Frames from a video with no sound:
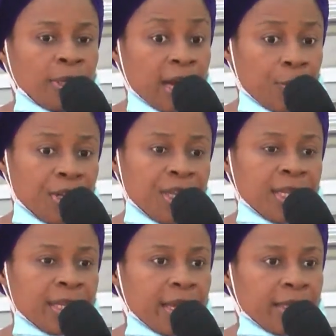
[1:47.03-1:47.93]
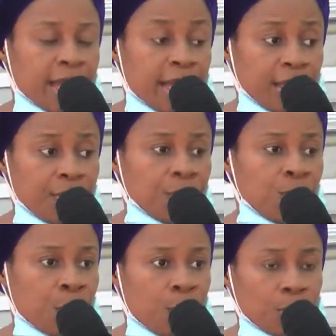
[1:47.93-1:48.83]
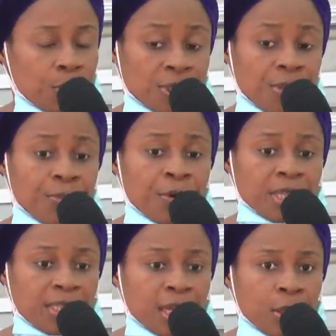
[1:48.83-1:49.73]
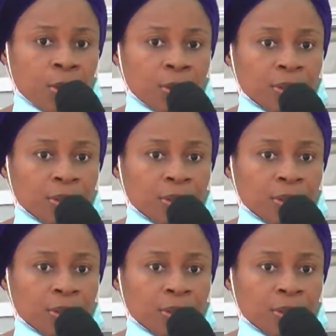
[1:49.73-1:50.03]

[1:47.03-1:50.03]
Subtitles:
that we needed and even more. Choosing, praise the Lord.